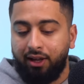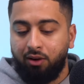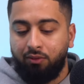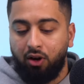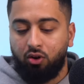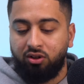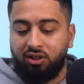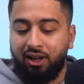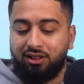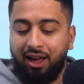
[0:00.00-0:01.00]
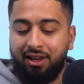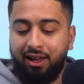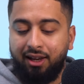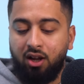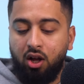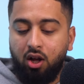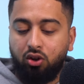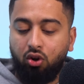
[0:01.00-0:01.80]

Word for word: again without context. And then the